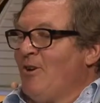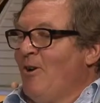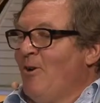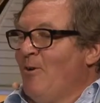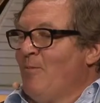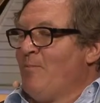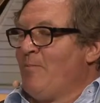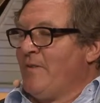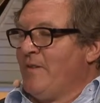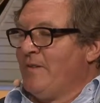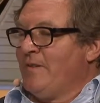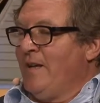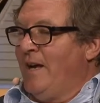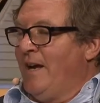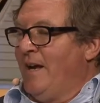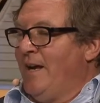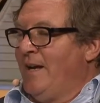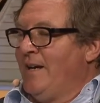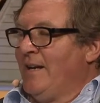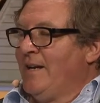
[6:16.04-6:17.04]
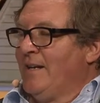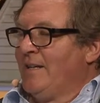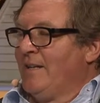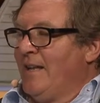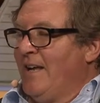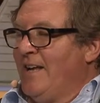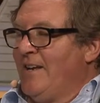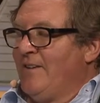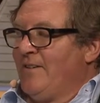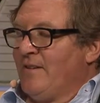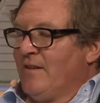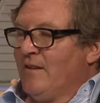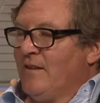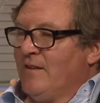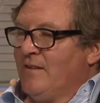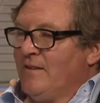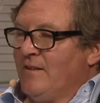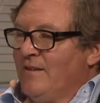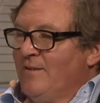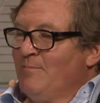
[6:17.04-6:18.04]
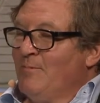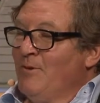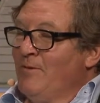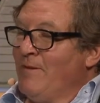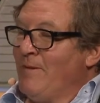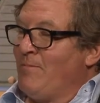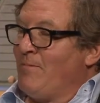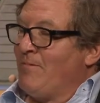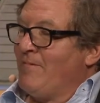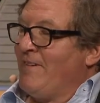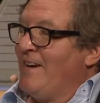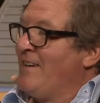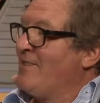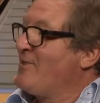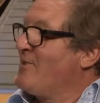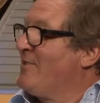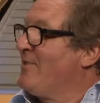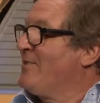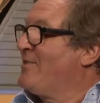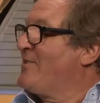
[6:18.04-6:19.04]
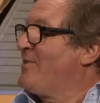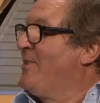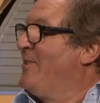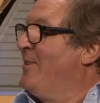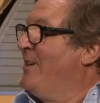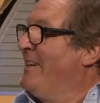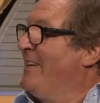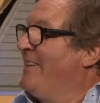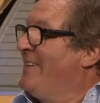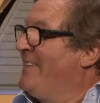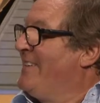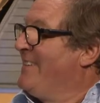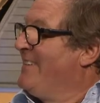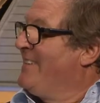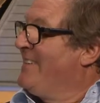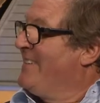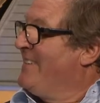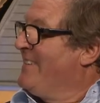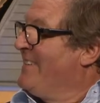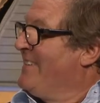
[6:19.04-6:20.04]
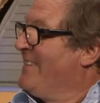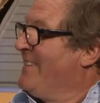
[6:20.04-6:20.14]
hope that they let the movie professionals do it. You hope